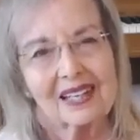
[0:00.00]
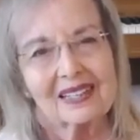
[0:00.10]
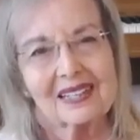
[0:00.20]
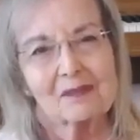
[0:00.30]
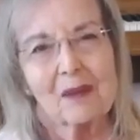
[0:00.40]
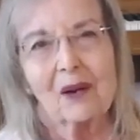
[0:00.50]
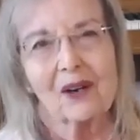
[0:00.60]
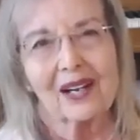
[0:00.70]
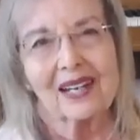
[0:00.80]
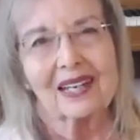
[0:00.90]
Let's bow
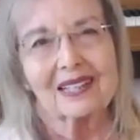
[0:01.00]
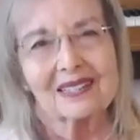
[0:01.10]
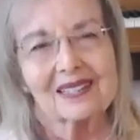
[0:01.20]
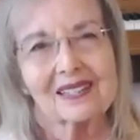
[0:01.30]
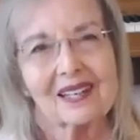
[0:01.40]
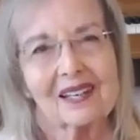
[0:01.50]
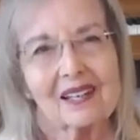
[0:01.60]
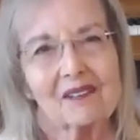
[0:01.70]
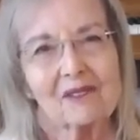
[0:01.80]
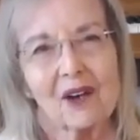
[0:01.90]
our heads.
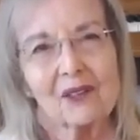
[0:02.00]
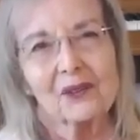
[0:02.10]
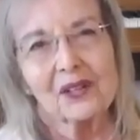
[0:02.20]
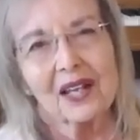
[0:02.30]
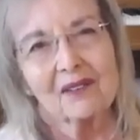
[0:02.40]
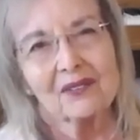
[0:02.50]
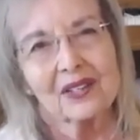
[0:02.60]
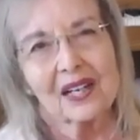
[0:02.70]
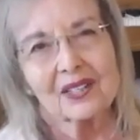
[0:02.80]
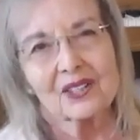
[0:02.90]
Father in
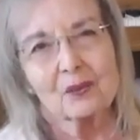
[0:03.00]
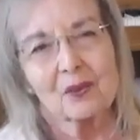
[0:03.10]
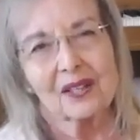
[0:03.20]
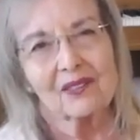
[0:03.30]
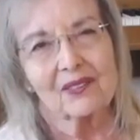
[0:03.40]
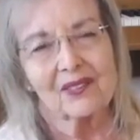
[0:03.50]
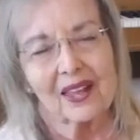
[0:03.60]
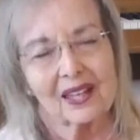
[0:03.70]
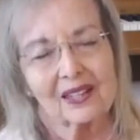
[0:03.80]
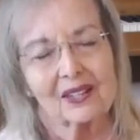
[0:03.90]
heaven, I just want to
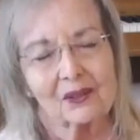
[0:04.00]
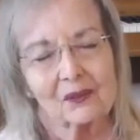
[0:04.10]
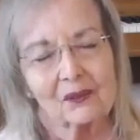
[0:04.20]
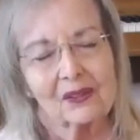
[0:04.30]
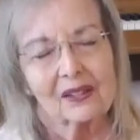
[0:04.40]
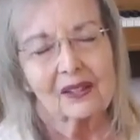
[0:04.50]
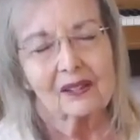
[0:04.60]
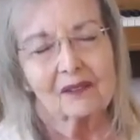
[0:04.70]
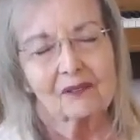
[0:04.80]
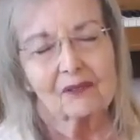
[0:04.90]
thank you
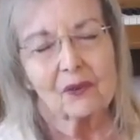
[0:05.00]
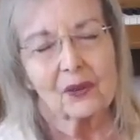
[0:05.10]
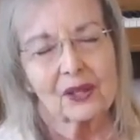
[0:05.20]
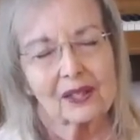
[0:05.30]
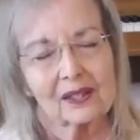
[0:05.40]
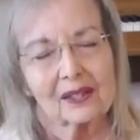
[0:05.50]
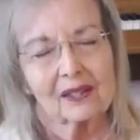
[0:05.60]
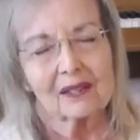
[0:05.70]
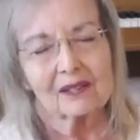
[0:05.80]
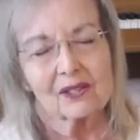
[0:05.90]
for
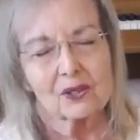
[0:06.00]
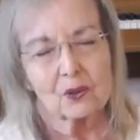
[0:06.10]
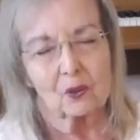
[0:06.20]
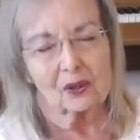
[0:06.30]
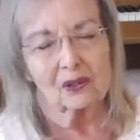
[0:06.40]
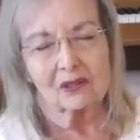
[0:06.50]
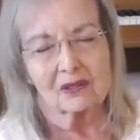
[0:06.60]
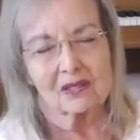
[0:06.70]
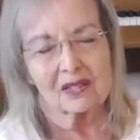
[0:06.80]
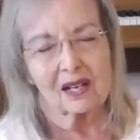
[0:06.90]
the
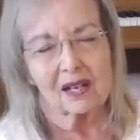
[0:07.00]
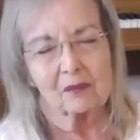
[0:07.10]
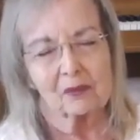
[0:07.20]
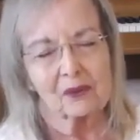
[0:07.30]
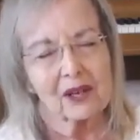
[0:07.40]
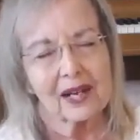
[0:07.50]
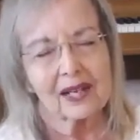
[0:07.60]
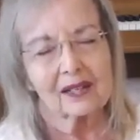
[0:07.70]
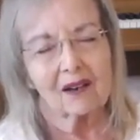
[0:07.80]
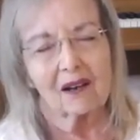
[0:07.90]
squirrels. And I pray,
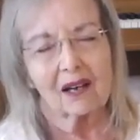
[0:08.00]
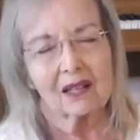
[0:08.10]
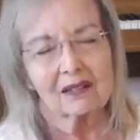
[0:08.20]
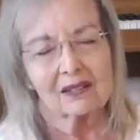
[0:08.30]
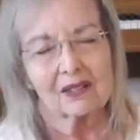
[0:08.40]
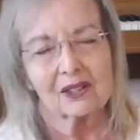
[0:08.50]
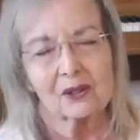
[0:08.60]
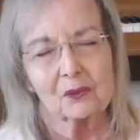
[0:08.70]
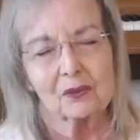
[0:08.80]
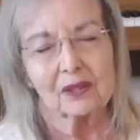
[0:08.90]
God, that
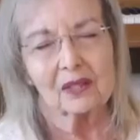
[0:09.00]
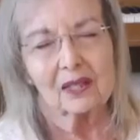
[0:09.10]
you would